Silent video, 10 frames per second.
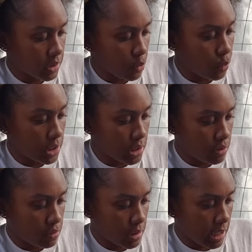
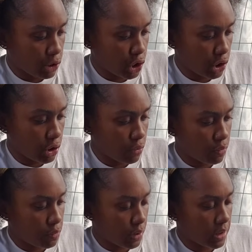window. I'll show you
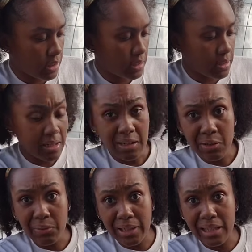when
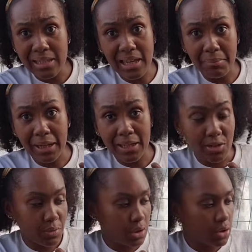we get inside. My hands are
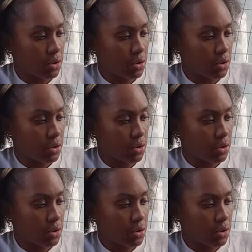really dirty